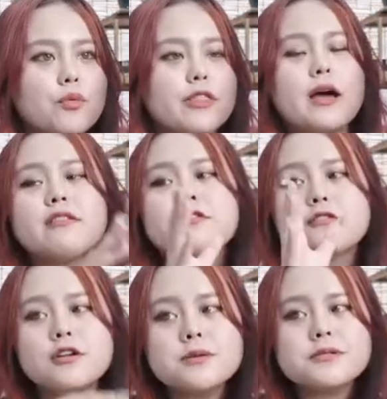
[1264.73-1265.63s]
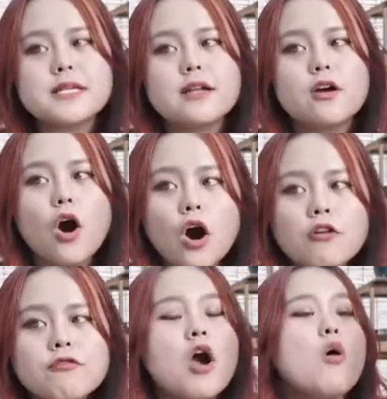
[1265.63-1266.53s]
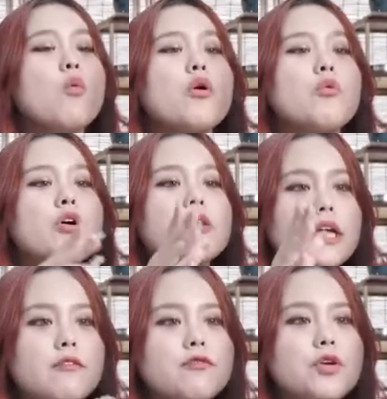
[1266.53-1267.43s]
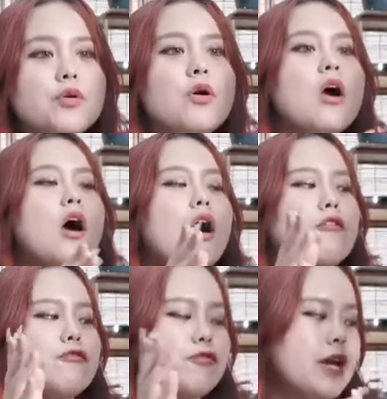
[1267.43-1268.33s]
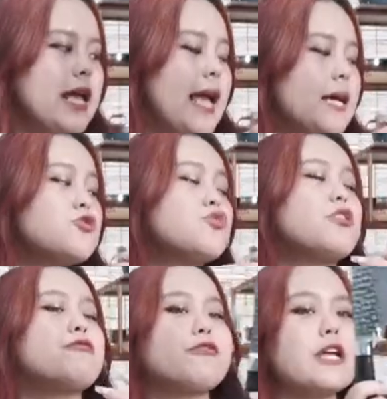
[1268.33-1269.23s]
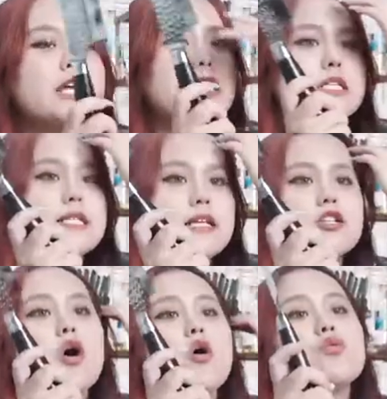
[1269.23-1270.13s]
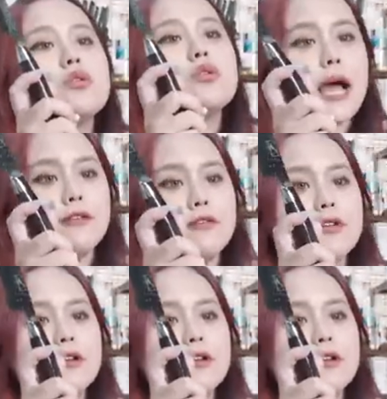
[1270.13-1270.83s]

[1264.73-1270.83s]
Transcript: Without the 30% off, we will give you a free, extra free Santoku knife.